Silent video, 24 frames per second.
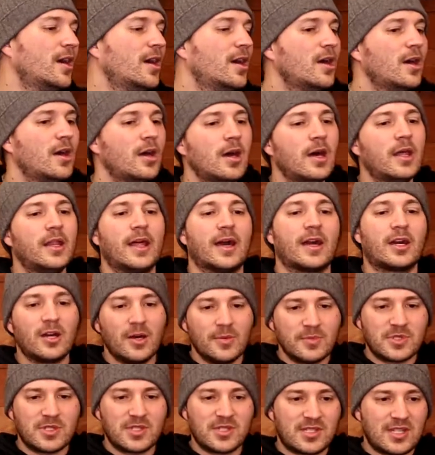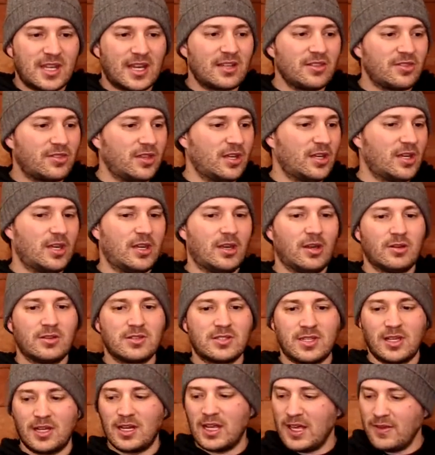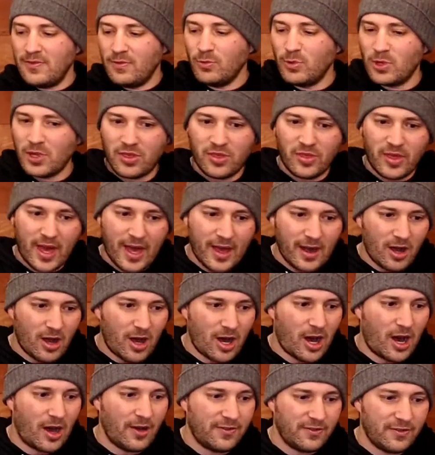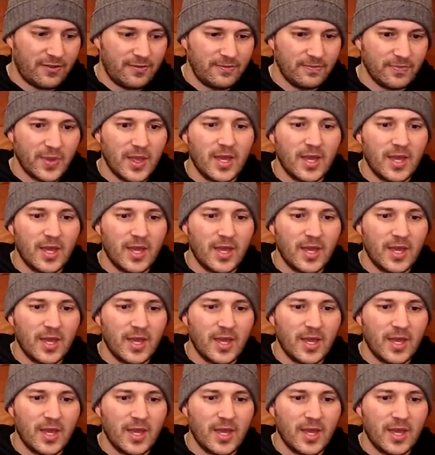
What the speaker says: And that comes to the second thing here, is that even with that off,